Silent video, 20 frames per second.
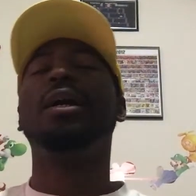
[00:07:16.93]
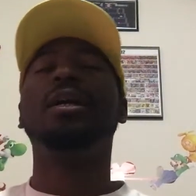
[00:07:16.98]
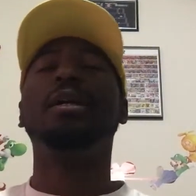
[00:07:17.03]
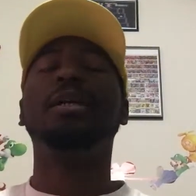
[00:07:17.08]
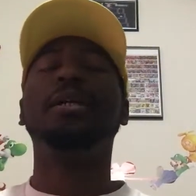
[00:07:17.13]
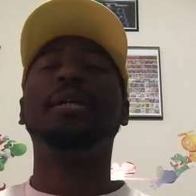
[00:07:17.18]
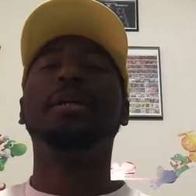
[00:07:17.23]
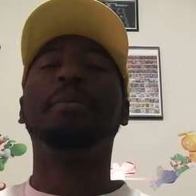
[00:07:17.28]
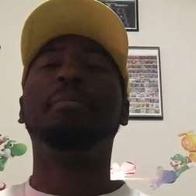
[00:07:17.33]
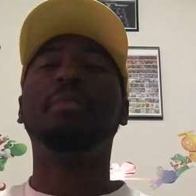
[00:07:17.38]
uh,
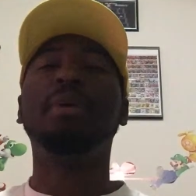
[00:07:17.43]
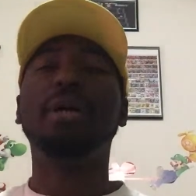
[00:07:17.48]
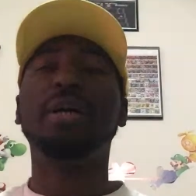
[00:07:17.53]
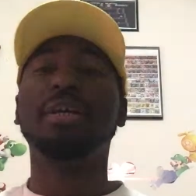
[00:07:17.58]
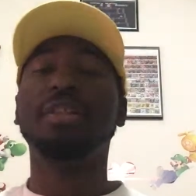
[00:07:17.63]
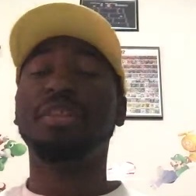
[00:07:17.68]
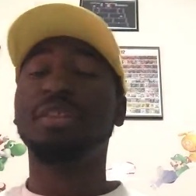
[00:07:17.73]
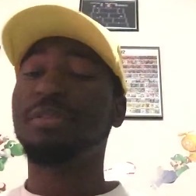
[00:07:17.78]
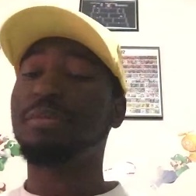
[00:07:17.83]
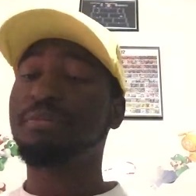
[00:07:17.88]
a
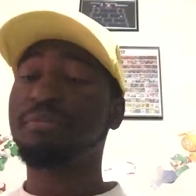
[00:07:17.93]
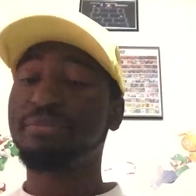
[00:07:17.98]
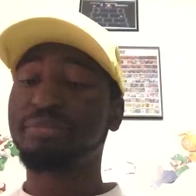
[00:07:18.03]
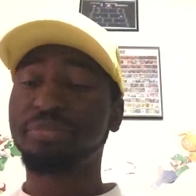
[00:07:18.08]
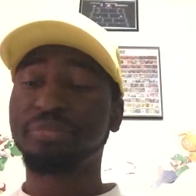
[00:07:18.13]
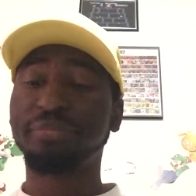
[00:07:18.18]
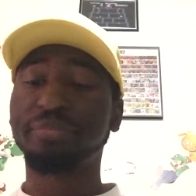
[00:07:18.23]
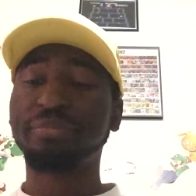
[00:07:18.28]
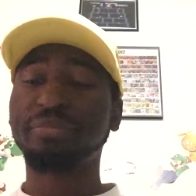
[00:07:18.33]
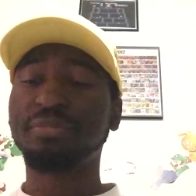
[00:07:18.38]
month.
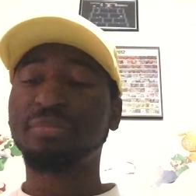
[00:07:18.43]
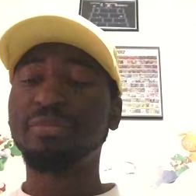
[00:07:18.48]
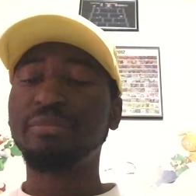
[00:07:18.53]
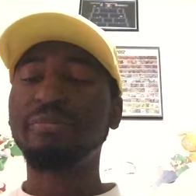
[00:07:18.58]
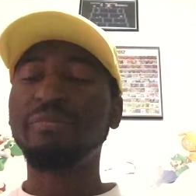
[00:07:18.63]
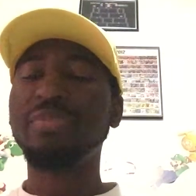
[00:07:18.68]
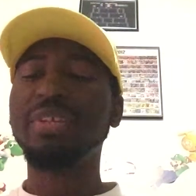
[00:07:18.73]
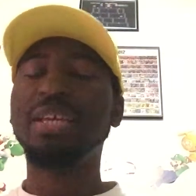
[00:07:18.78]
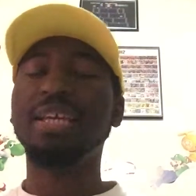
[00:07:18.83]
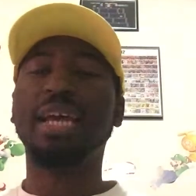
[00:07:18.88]

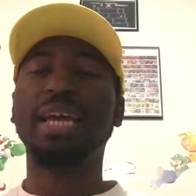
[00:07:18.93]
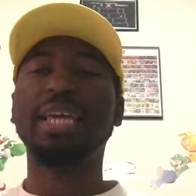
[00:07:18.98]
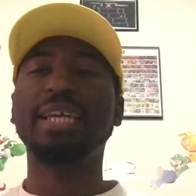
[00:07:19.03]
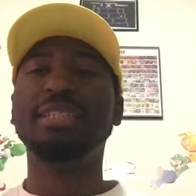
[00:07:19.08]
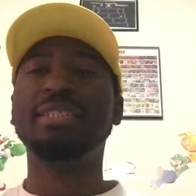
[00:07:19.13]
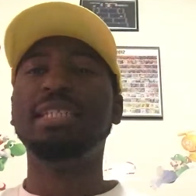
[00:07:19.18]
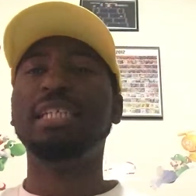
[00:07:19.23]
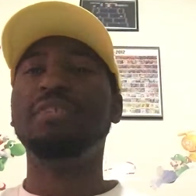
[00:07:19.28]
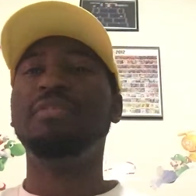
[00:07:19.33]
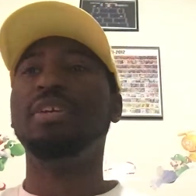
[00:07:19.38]
And I
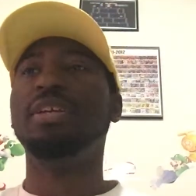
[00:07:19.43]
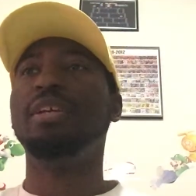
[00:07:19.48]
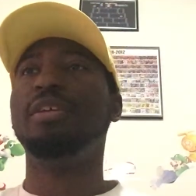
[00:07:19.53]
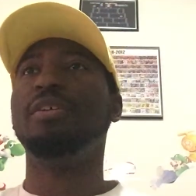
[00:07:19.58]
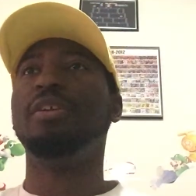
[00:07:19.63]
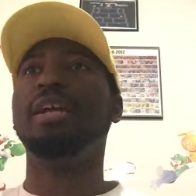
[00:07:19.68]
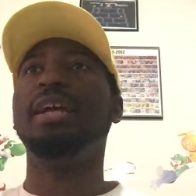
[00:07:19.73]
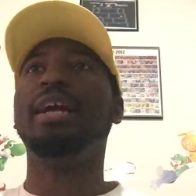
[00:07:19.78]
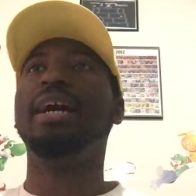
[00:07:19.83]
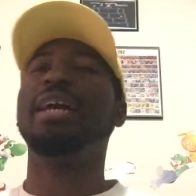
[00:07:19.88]
get TV and
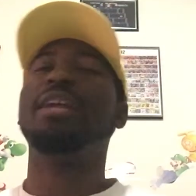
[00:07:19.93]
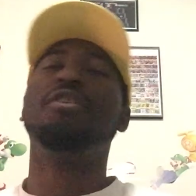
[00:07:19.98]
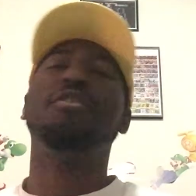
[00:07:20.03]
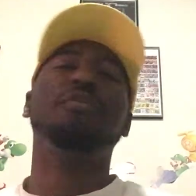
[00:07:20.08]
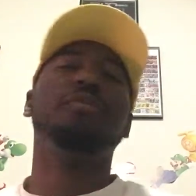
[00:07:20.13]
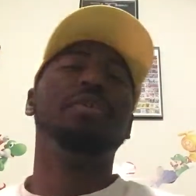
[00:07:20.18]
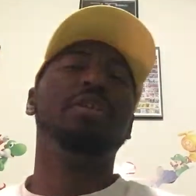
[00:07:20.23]
Internet. I don't